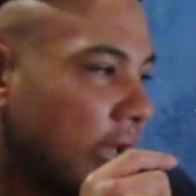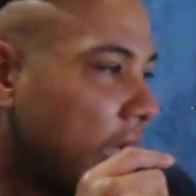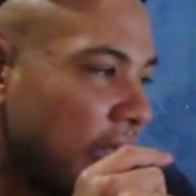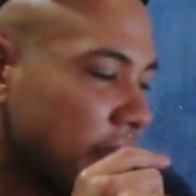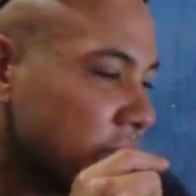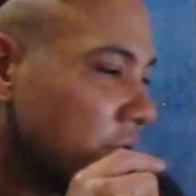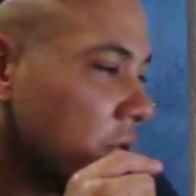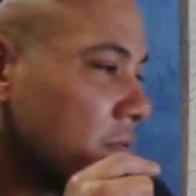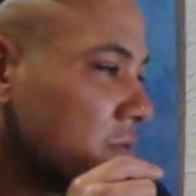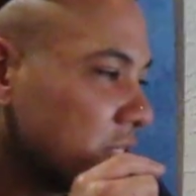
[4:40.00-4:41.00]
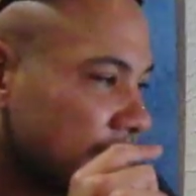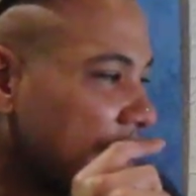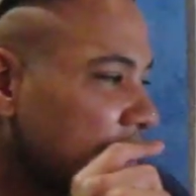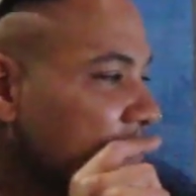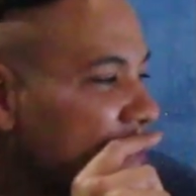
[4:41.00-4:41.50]
I don't know, because
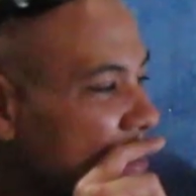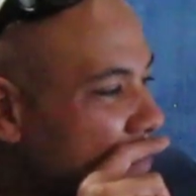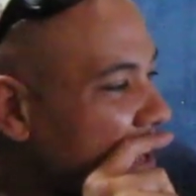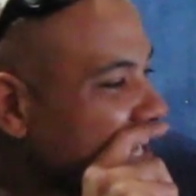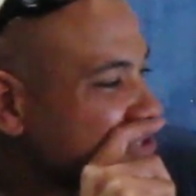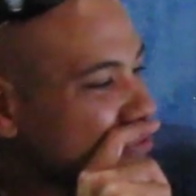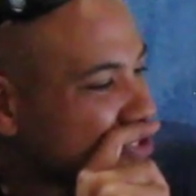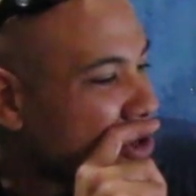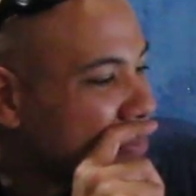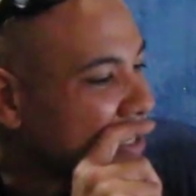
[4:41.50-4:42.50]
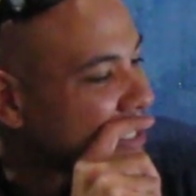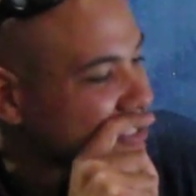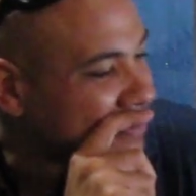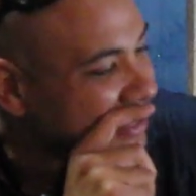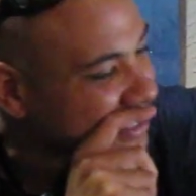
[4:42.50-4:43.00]
I didn't even have my iTunes open. I
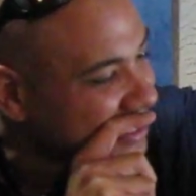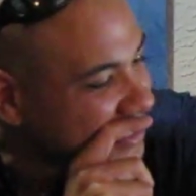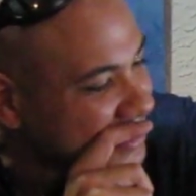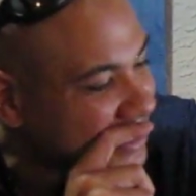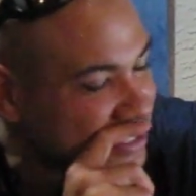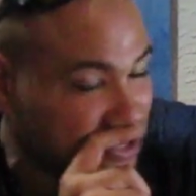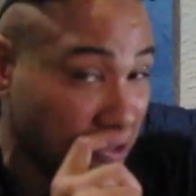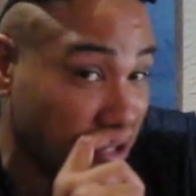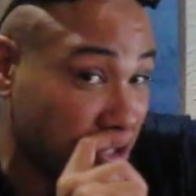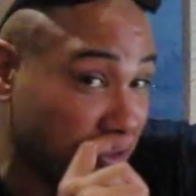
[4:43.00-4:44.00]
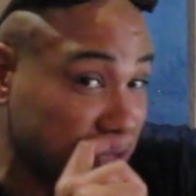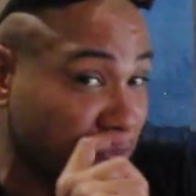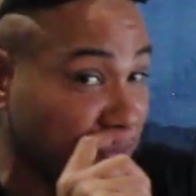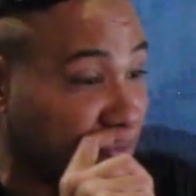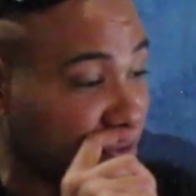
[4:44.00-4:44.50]
just plugged it into that strong
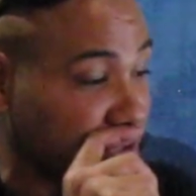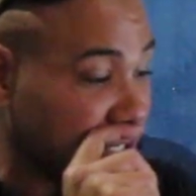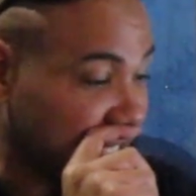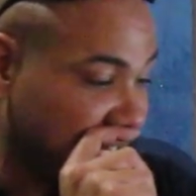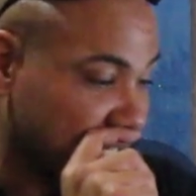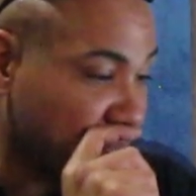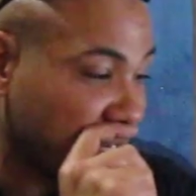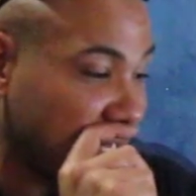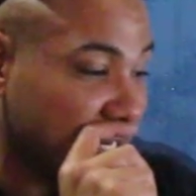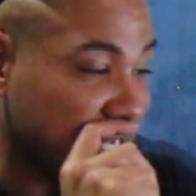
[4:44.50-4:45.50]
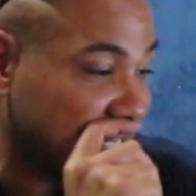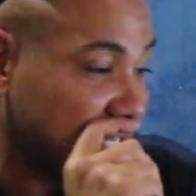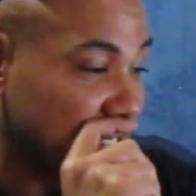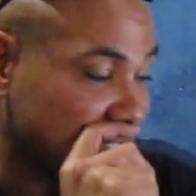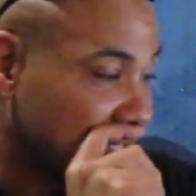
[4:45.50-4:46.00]
USB port and hit the button and that
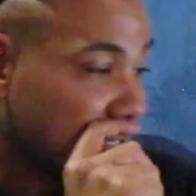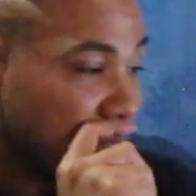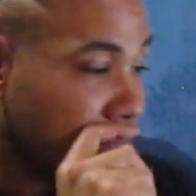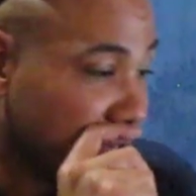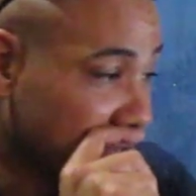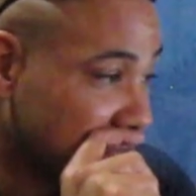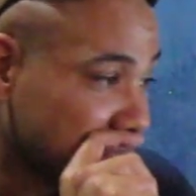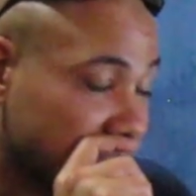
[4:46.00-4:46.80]
thing, boom.